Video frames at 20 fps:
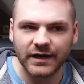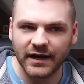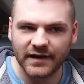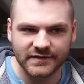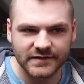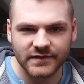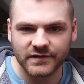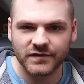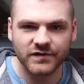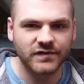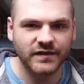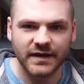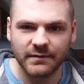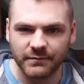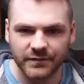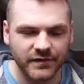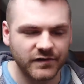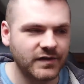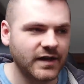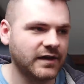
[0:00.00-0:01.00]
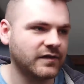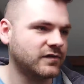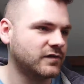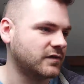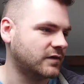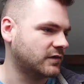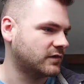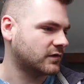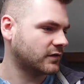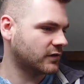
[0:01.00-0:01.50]
realizing that's the same with the second
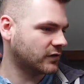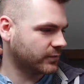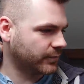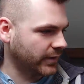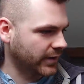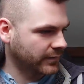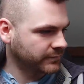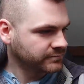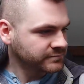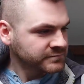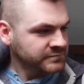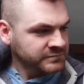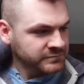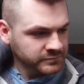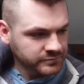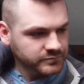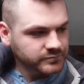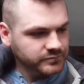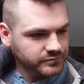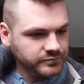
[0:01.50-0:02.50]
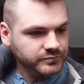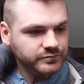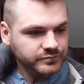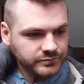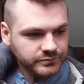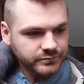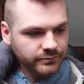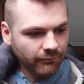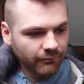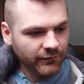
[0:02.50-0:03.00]
season as well.
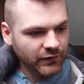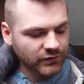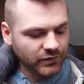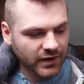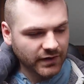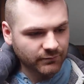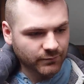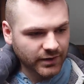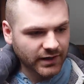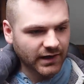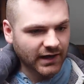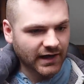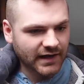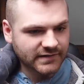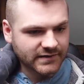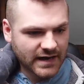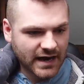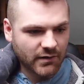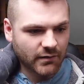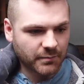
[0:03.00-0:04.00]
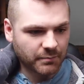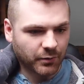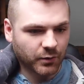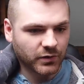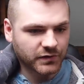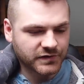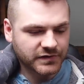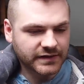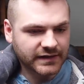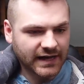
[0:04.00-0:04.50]
So I realize how
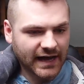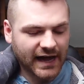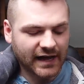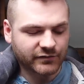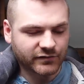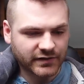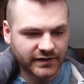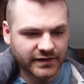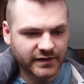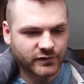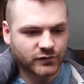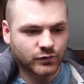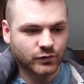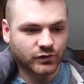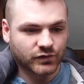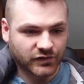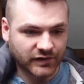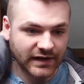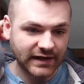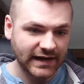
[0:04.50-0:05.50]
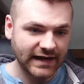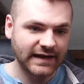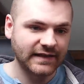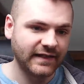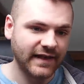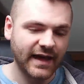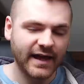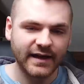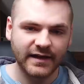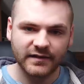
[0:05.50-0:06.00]
important it actually is to stick
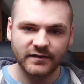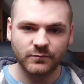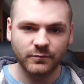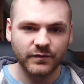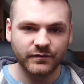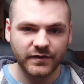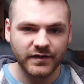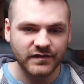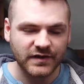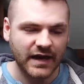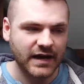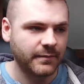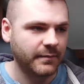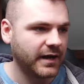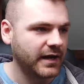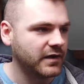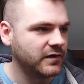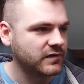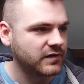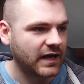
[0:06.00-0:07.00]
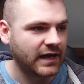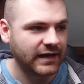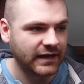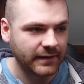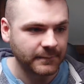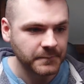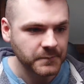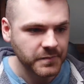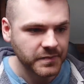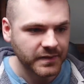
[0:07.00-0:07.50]
in there with these animes
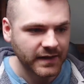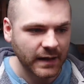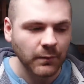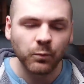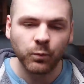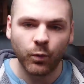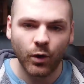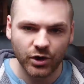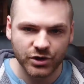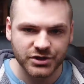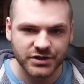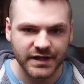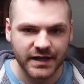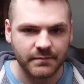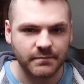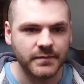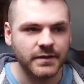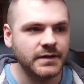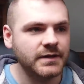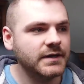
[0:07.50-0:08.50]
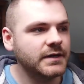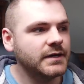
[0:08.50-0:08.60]
and watch them.